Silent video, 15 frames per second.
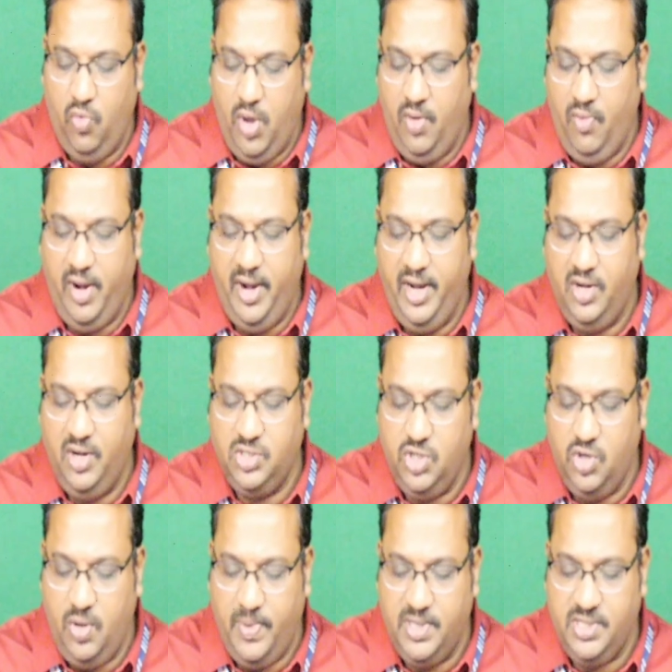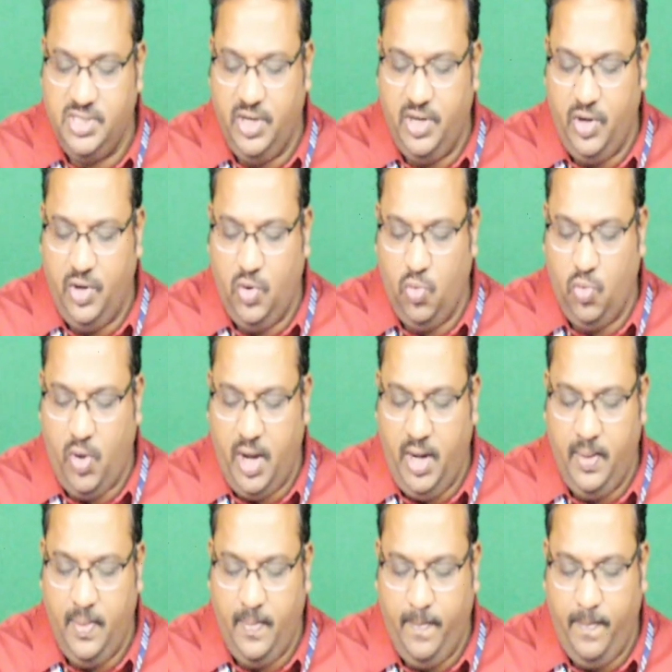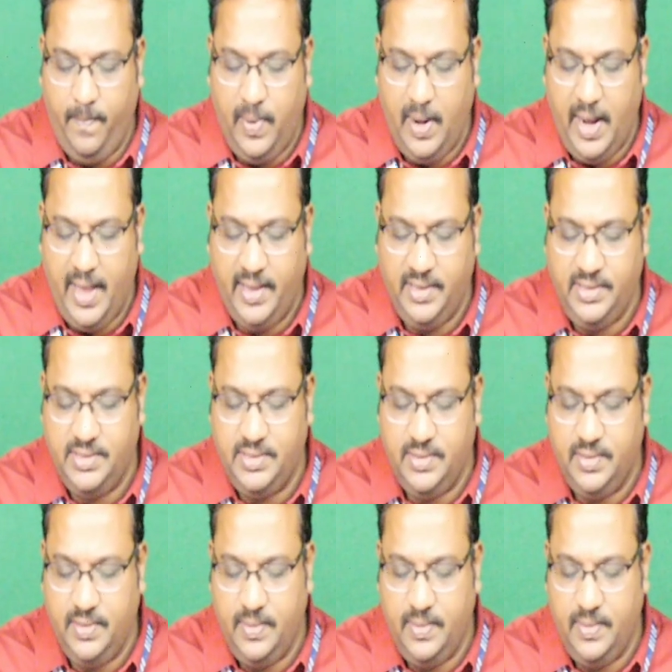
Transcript: 1, 1 into 0 plus 0 into 1 plus,